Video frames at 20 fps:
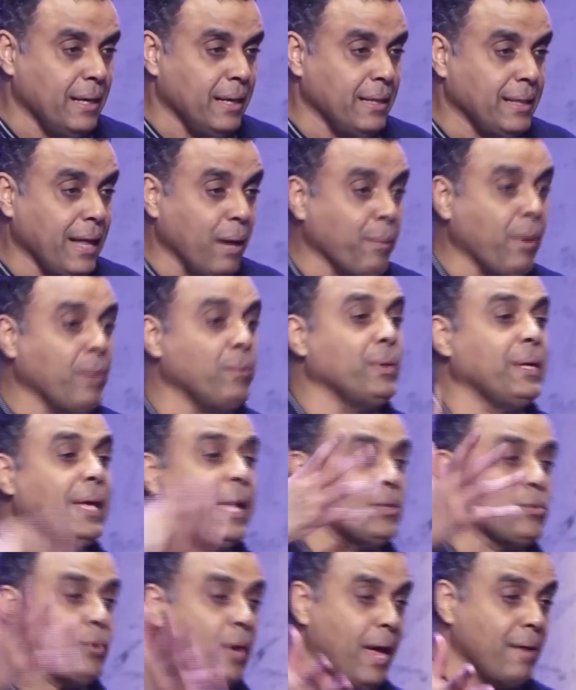that when we
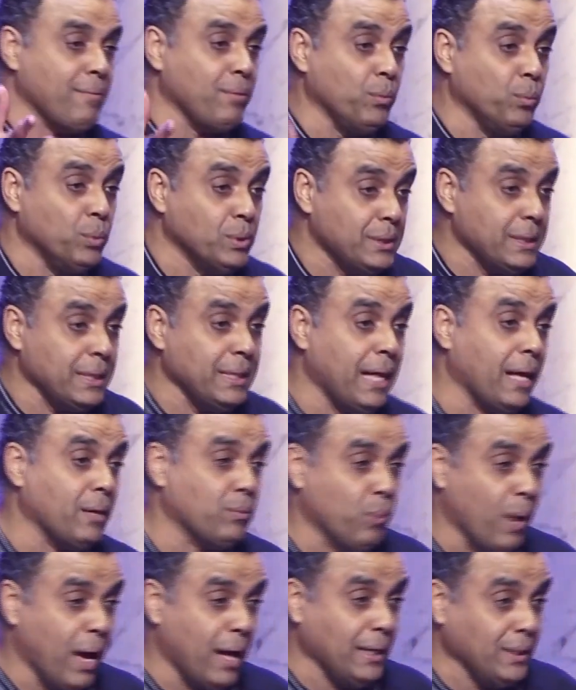get to heaven, we see that
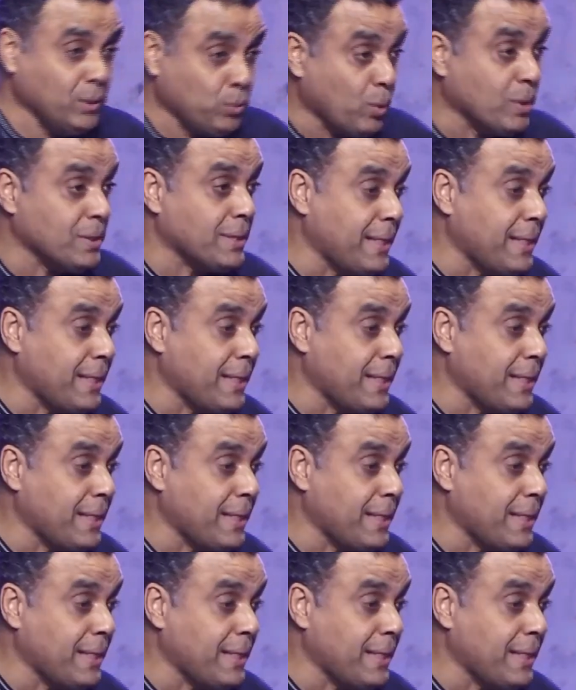while it was